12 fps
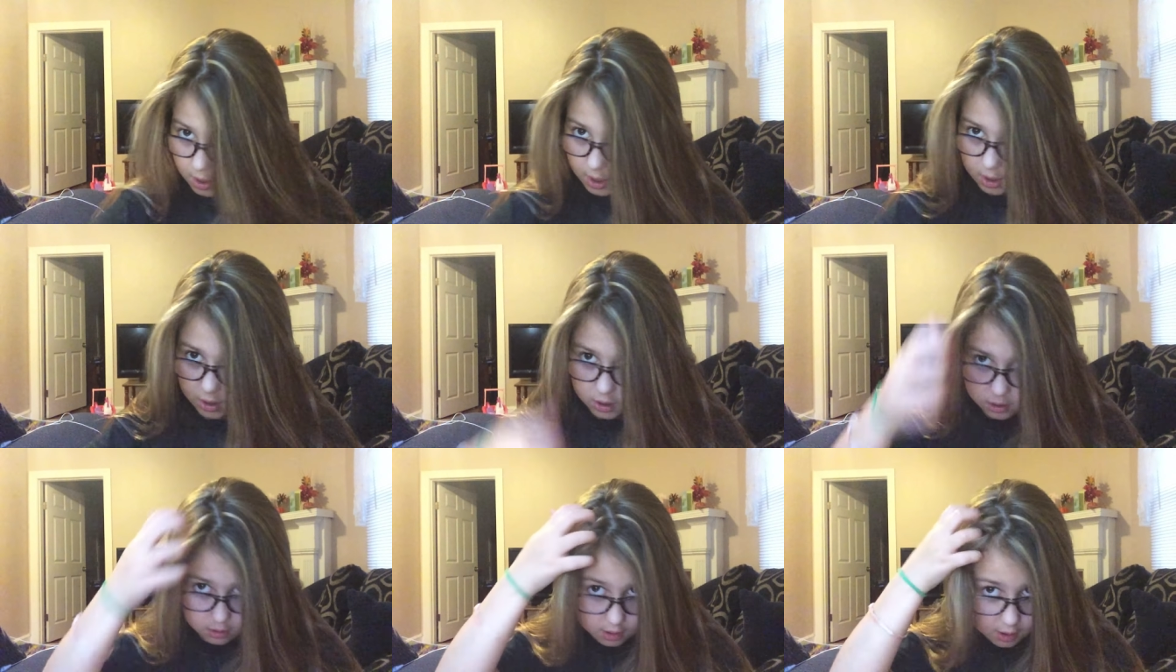
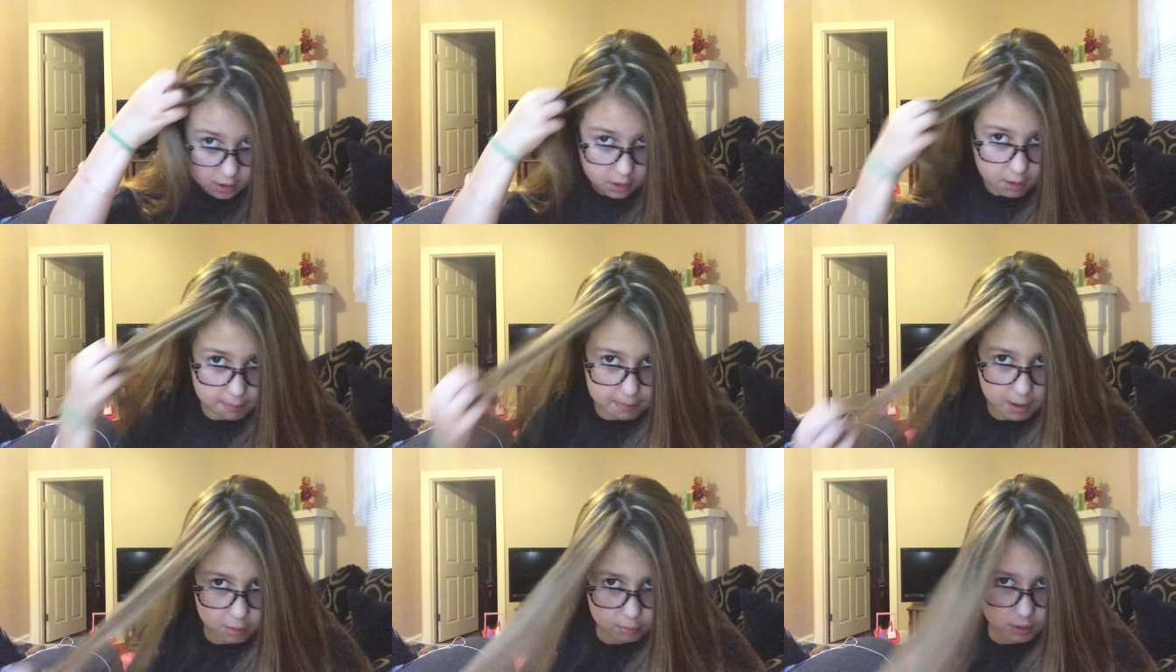Anything
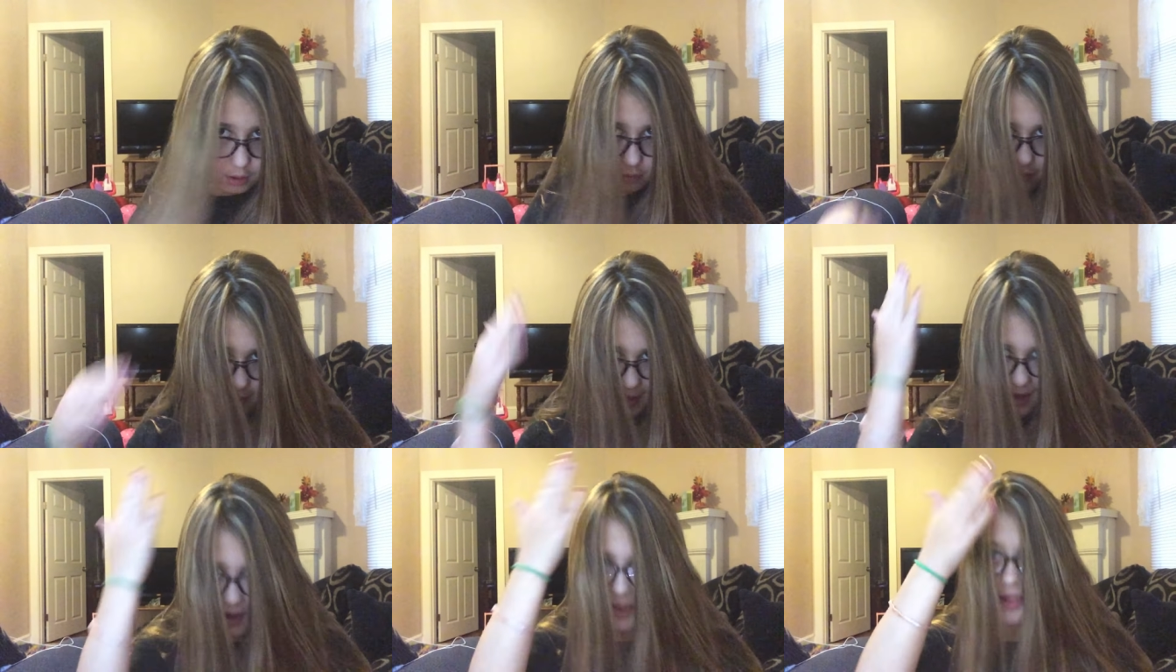about me.
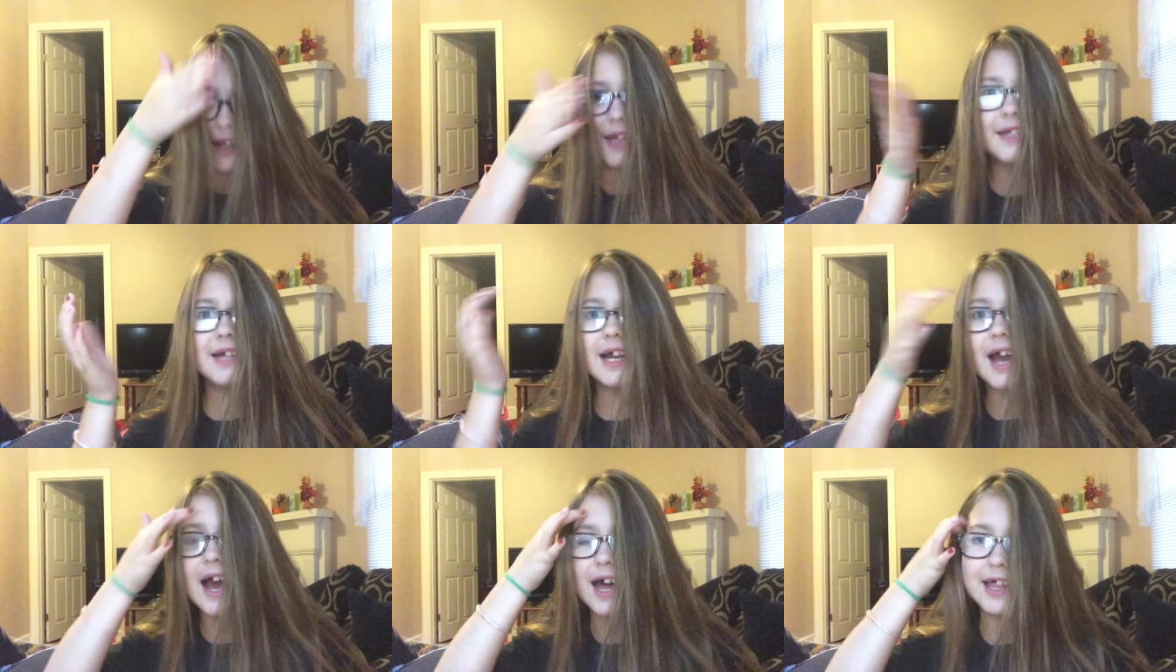My highlight.
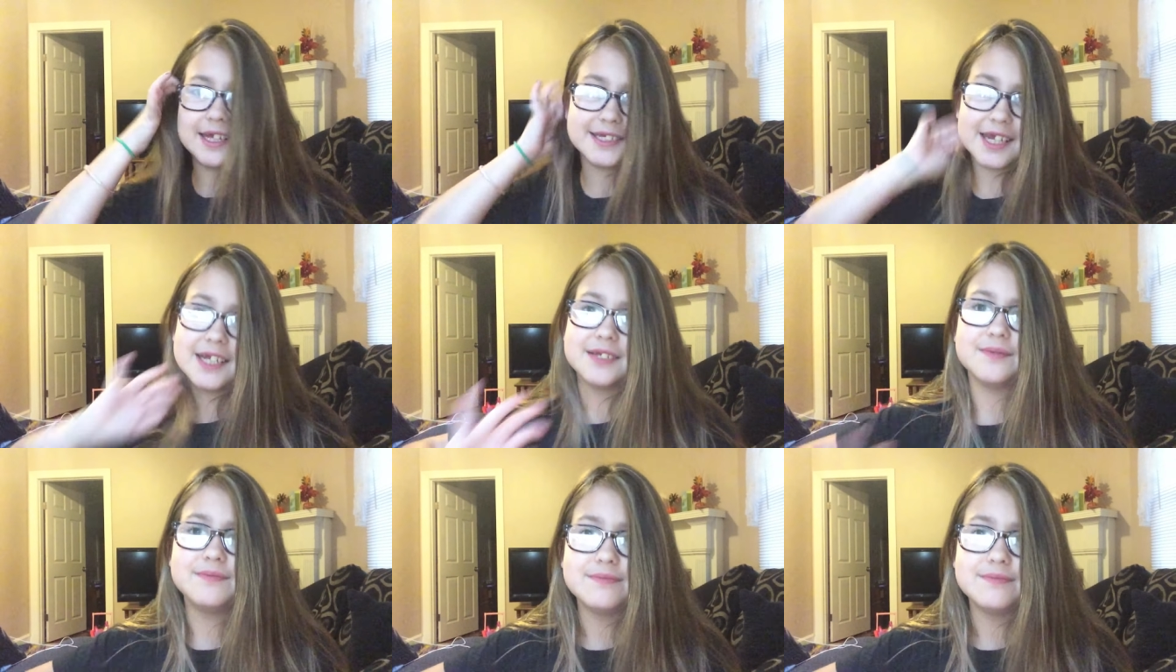I got highlights, guys.